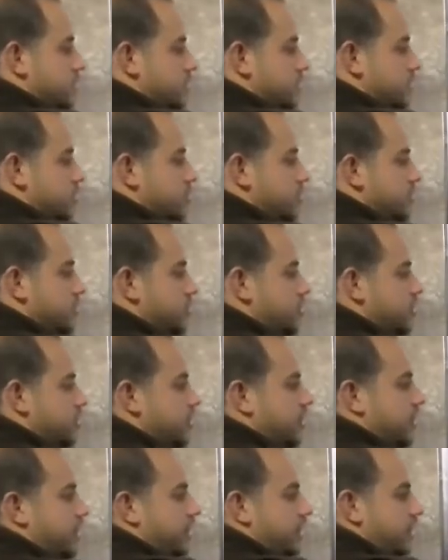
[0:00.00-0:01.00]

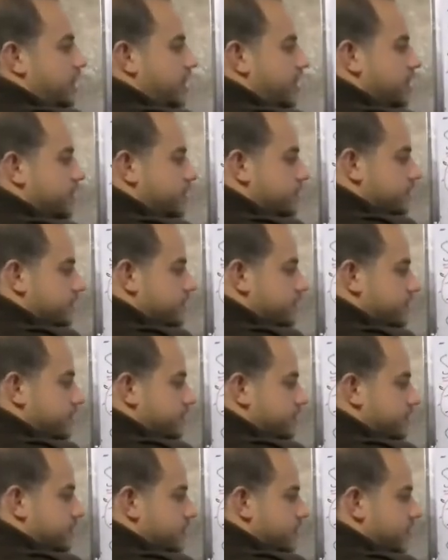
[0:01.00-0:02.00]
she,
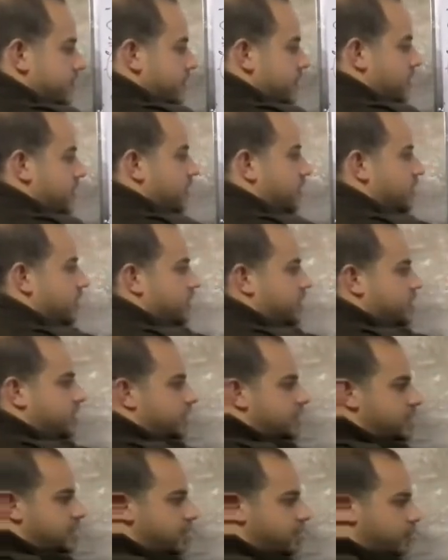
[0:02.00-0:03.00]
this
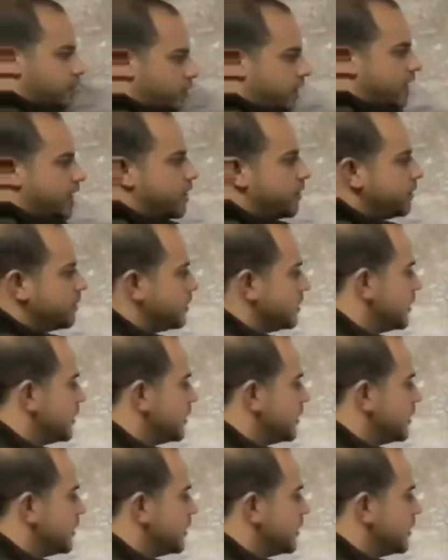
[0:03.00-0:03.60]
is the pronoun.